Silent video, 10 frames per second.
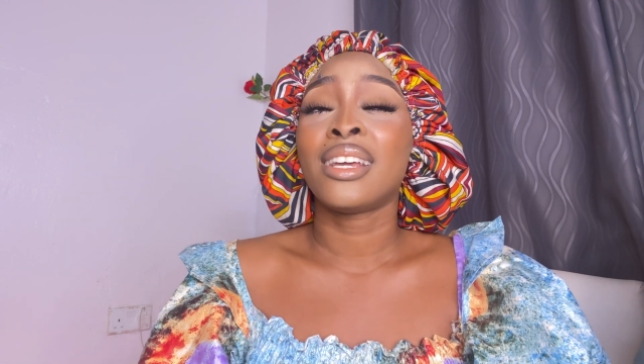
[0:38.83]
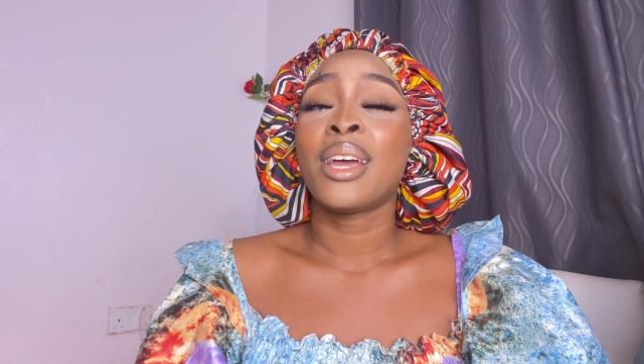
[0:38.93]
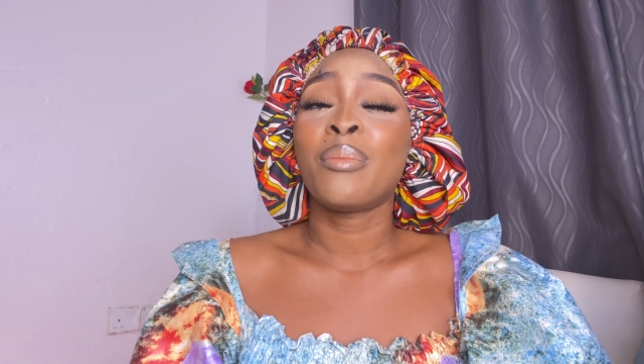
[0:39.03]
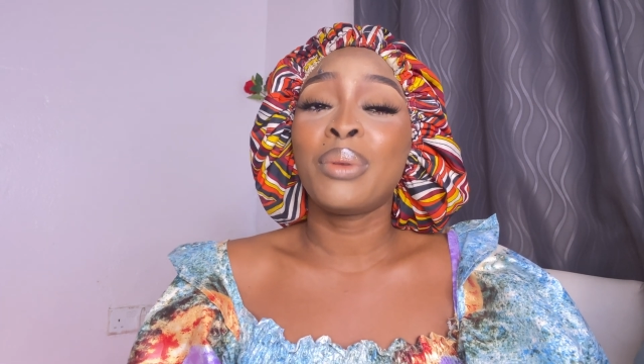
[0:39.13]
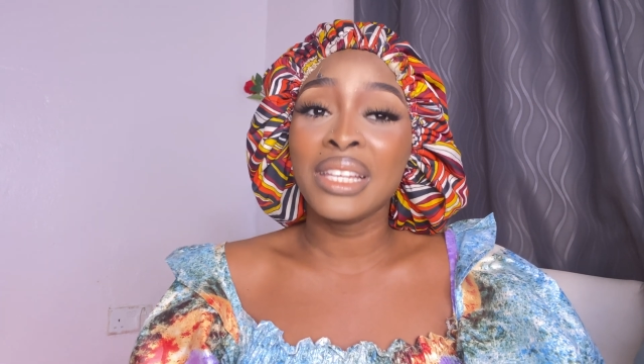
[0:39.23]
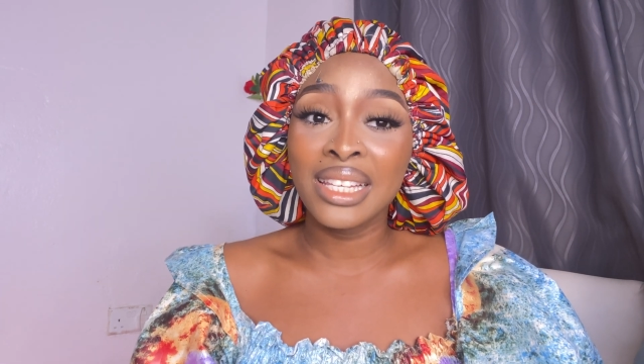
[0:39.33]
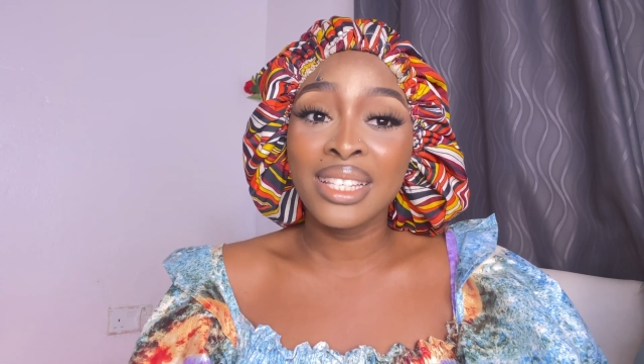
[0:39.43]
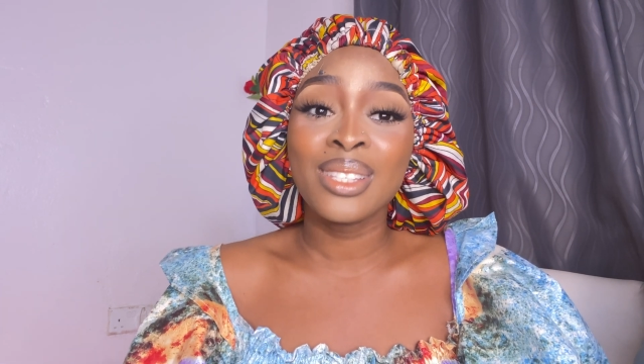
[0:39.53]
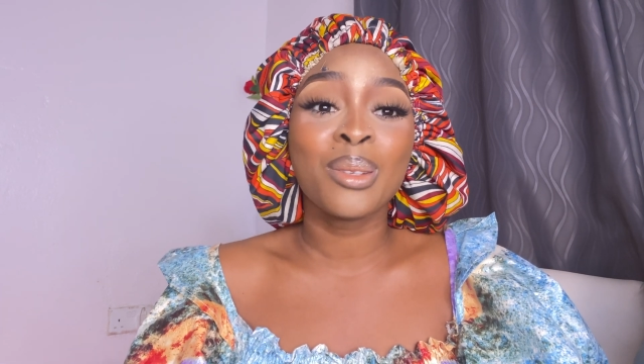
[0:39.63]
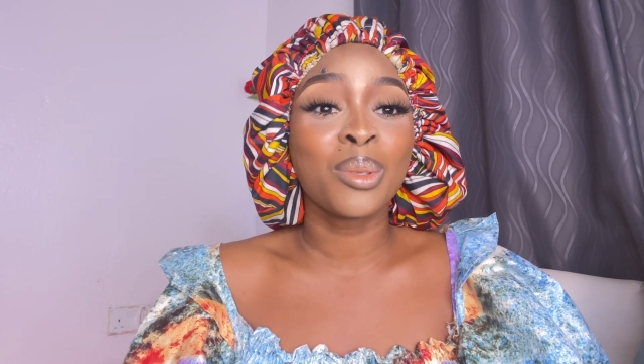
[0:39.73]

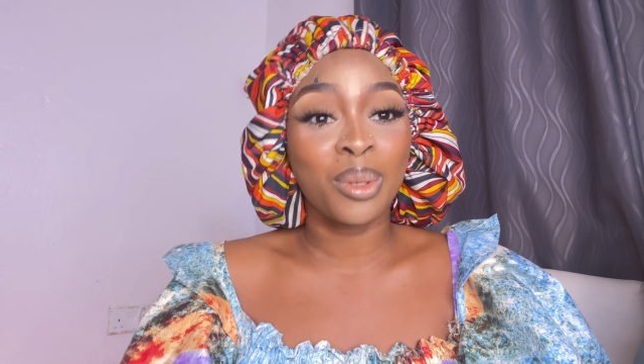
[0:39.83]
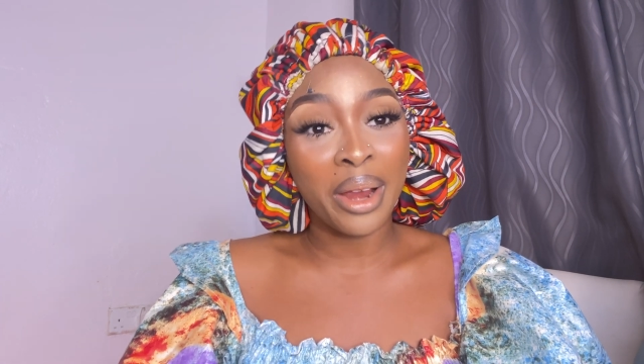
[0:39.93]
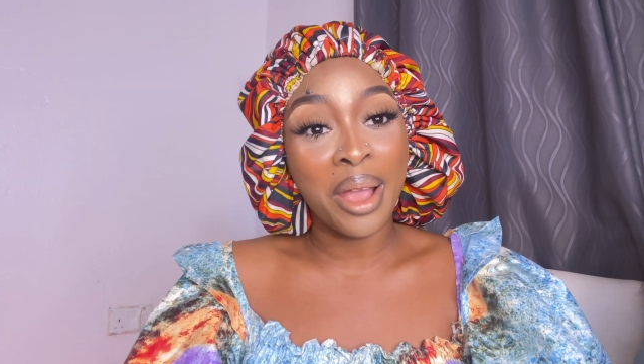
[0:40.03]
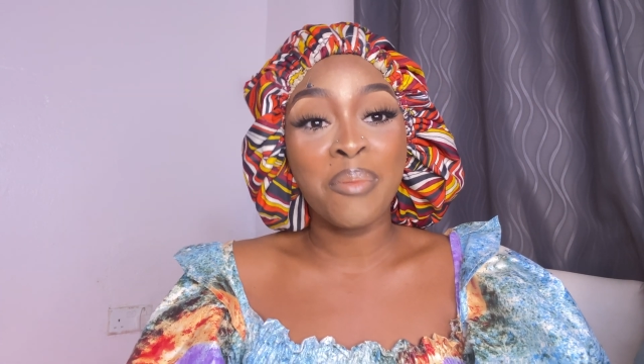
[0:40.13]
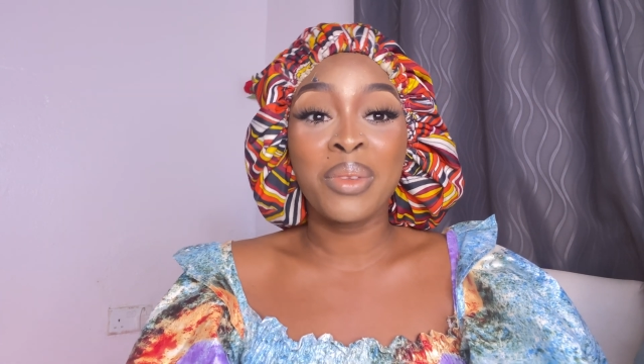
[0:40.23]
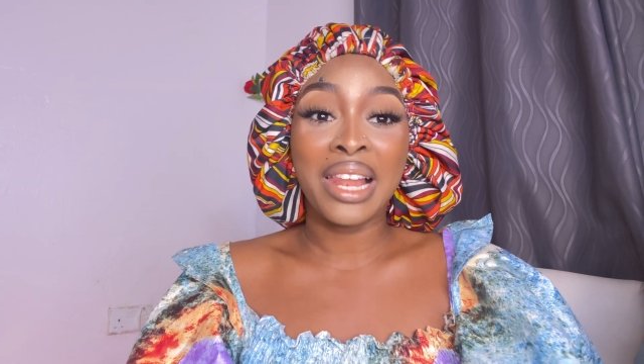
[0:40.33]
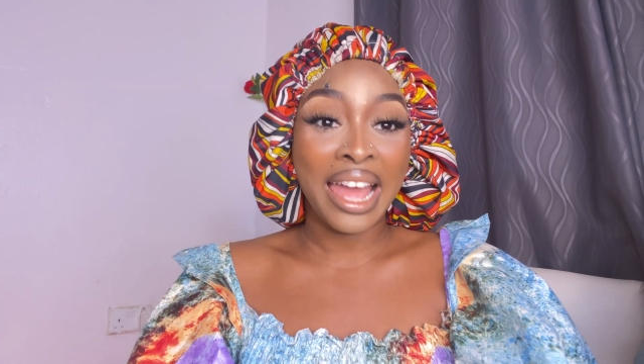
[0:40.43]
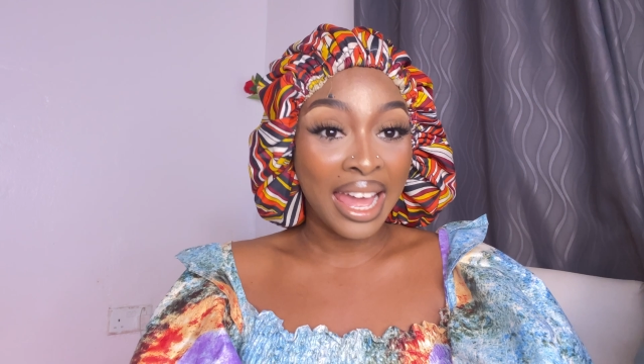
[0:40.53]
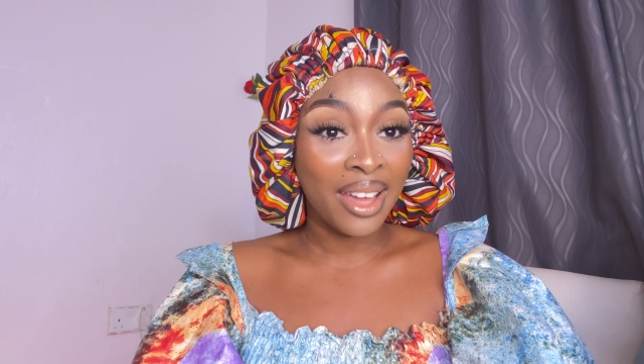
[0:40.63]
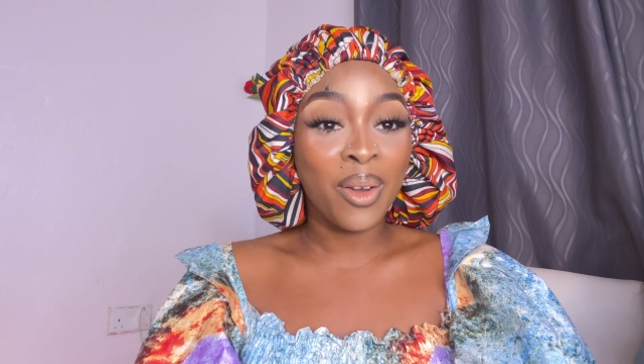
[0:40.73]
please subscribe,
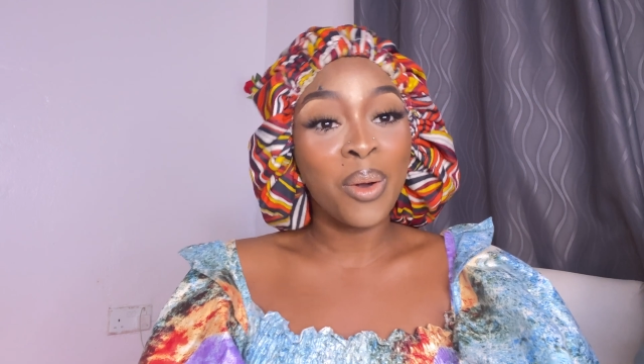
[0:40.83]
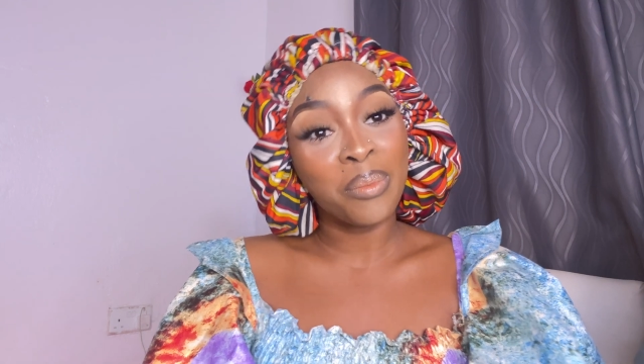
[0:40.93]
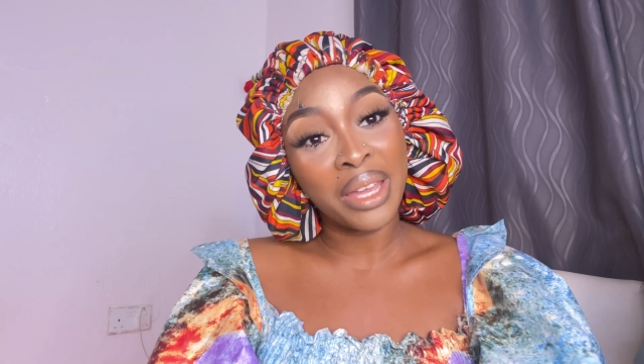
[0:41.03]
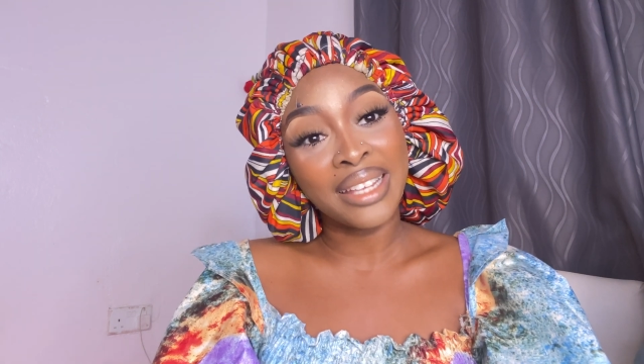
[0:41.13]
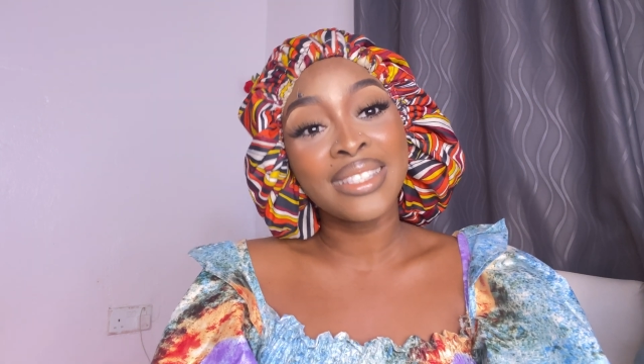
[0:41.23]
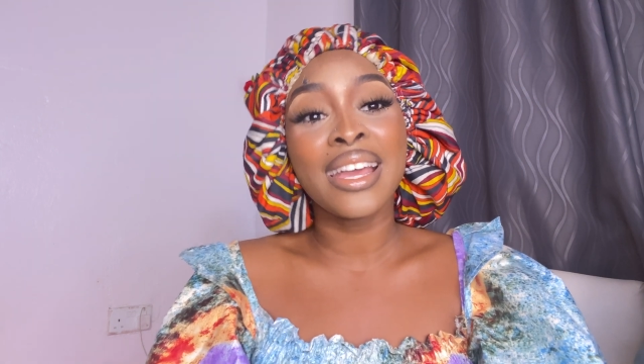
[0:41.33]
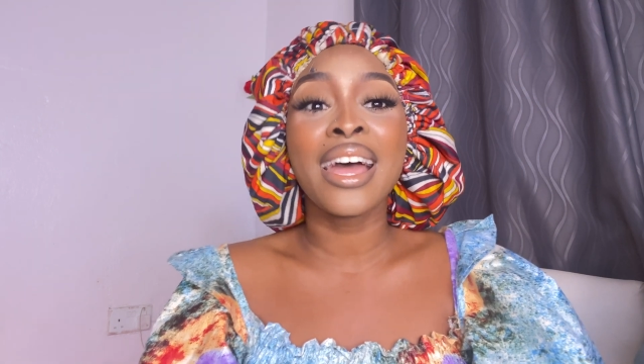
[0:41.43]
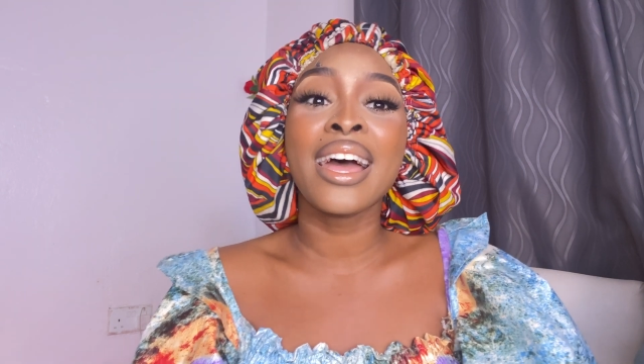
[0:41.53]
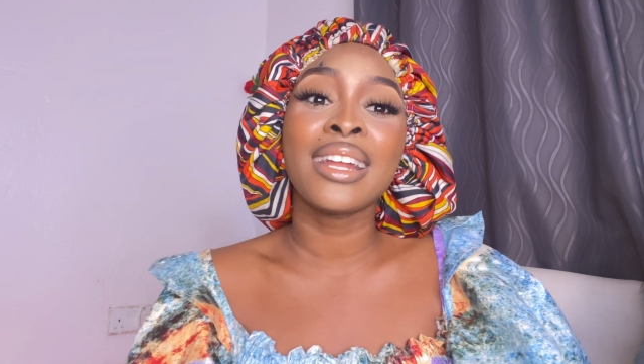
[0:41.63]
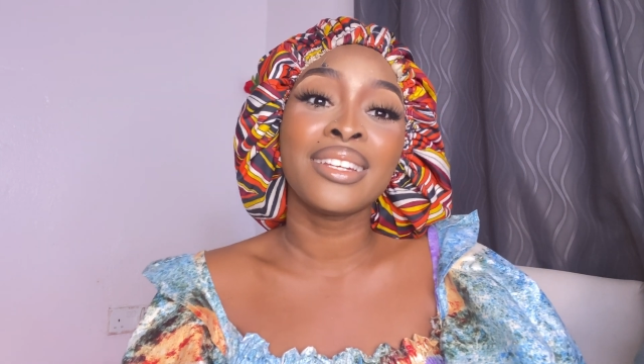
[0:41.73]
like, comment
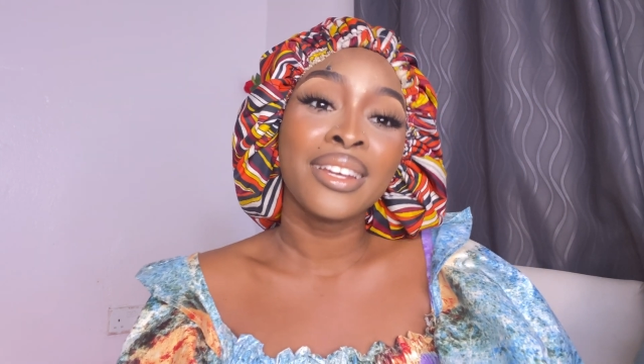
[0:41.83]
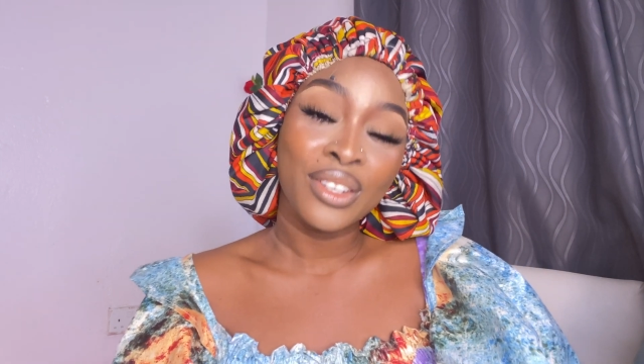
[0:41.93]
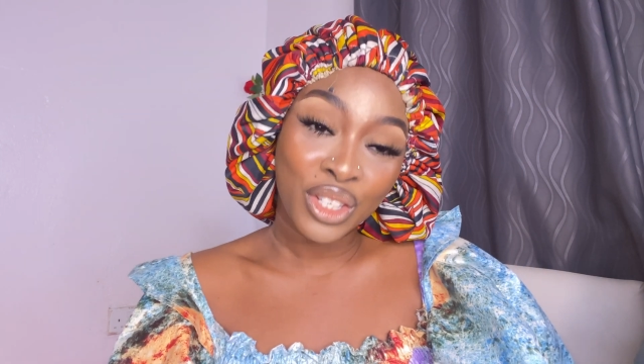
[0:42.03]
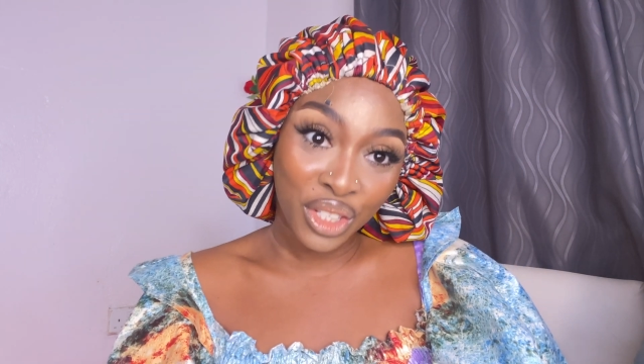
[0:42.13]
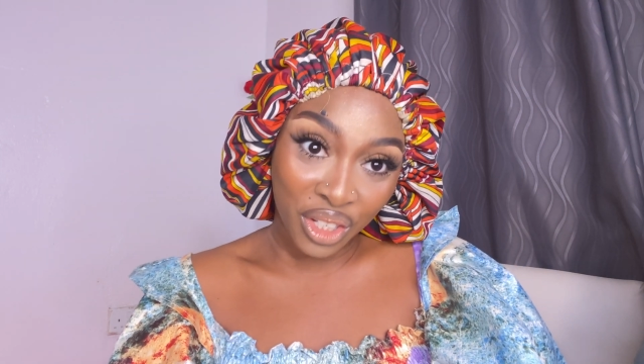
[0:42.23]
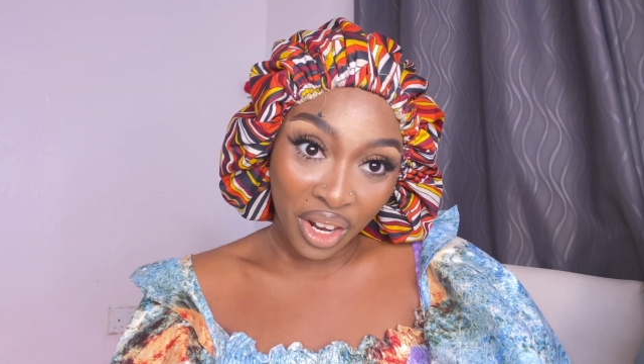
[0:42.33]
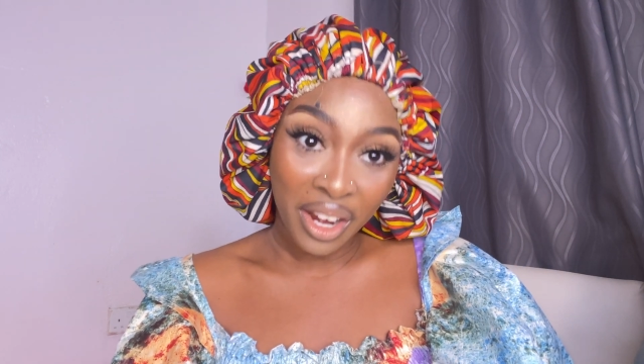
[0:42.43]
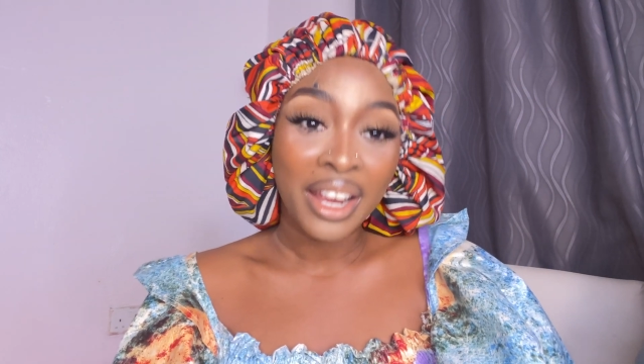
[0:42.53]
and share.